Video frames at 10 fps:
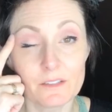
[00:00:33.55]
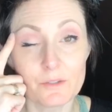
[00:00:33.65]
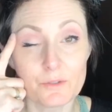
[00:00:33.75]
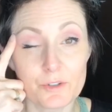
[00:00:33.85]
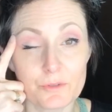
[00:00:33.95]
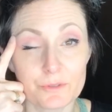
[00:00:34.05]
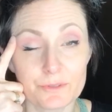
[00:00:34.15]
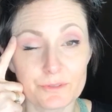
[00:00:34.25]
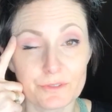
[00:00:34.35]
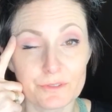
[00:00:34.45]

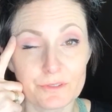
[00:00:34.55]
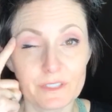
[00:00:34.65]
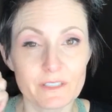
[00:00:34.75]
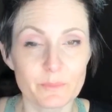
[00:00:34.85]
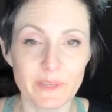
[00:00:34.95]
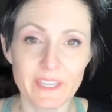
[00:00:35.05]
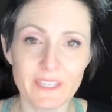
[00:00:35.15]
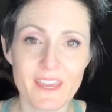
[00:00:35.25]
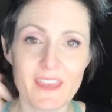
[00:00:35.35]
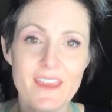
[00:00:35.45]
neutral little
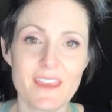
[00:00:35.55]
pink,